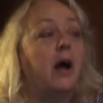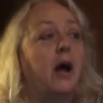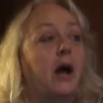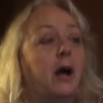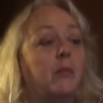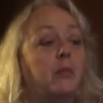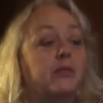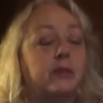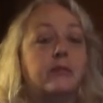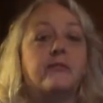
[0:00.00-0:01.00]
was
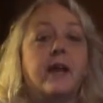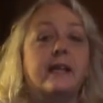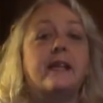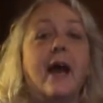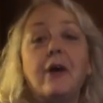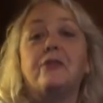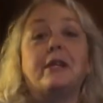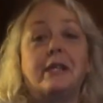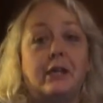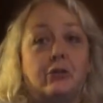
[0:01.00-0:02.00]
such a
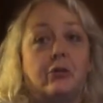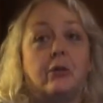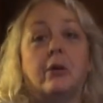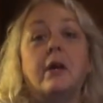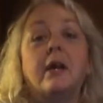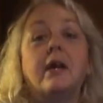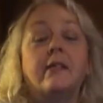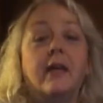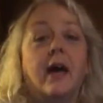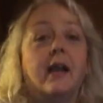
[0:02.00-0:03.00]
fantastic teacher
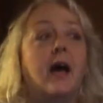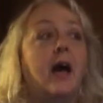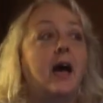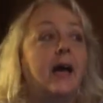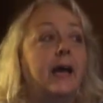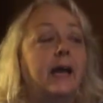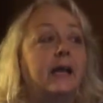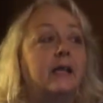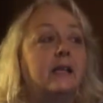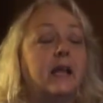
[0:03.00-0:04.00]
that
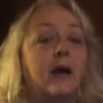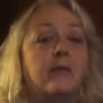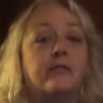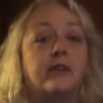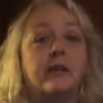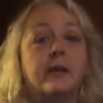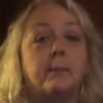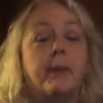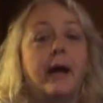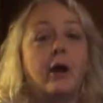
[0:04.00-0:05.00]
I loved
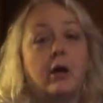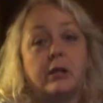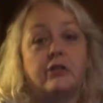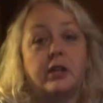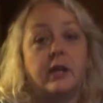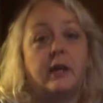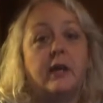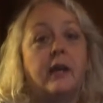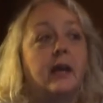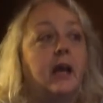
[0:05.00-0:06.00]
biology
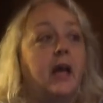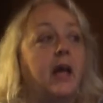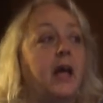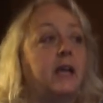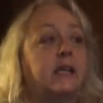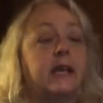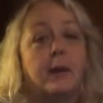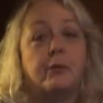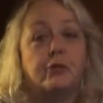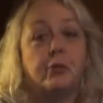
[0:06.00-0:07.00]
and
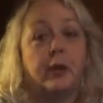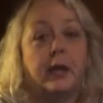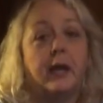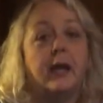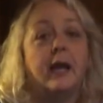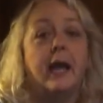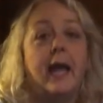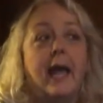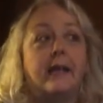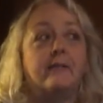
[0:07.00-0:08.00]
chemistry
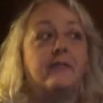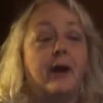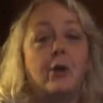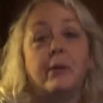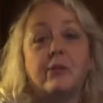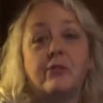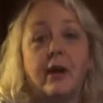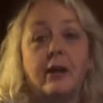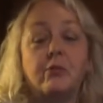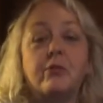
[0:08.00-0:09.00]
and environmental
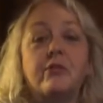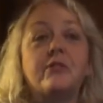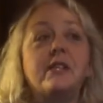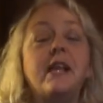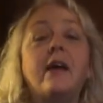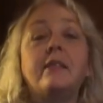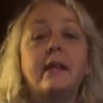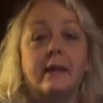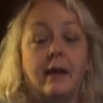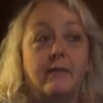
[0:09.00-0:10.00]
science, which is
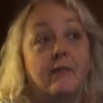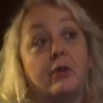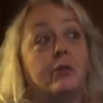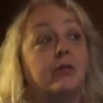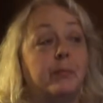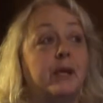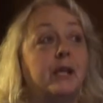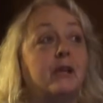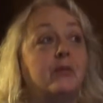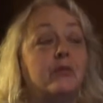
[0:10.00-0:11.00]
nothing I've ever usually
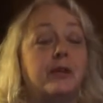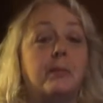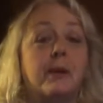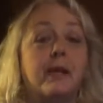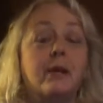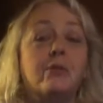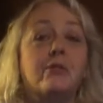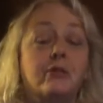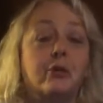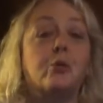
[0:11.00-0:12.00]
been interested in, but he
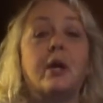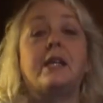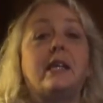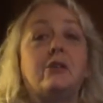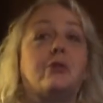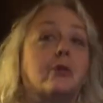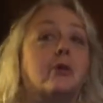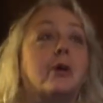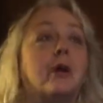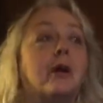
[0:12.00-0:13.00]
was such a great teacher
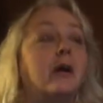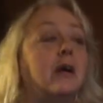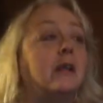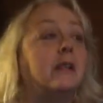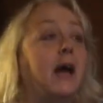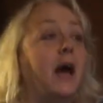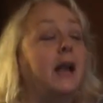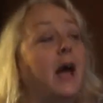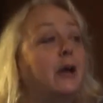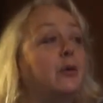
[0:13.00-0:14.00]

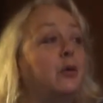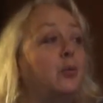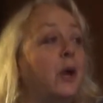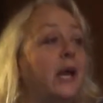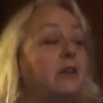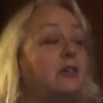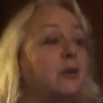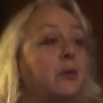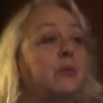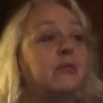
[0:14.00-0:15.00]
that I couldn't wait to
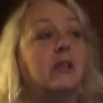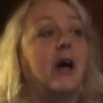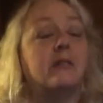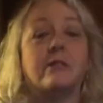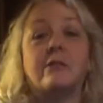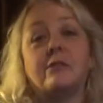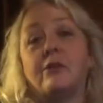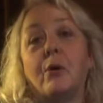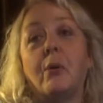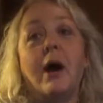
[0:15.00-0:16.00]
go to his classes.
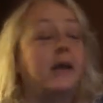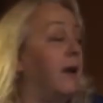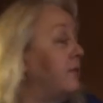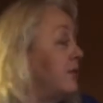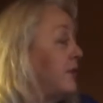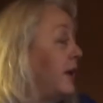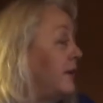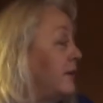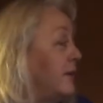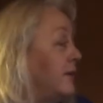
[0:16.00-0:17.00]
So I'd have to
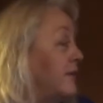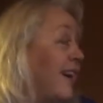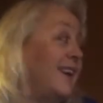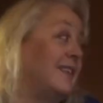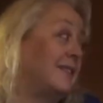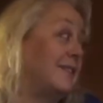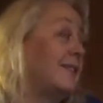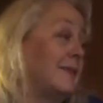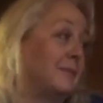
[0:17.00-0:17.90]
say science.